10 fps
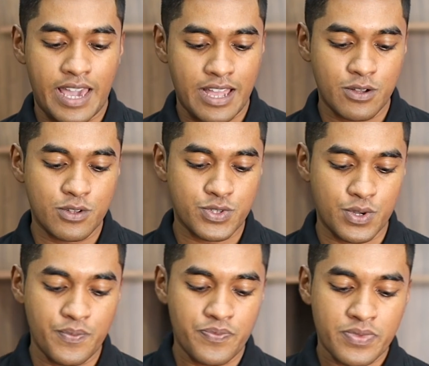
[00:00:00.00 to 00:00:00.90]
And
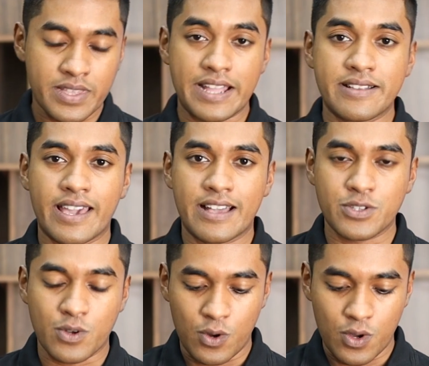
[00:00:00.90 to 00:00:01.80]
also it
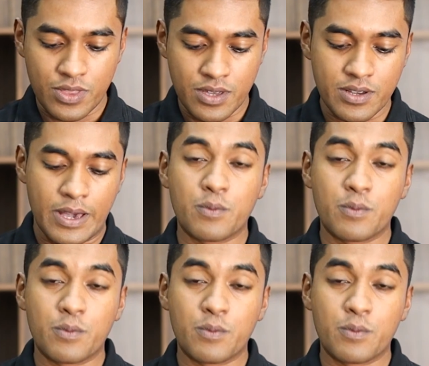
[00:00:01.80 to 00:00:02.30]
has all the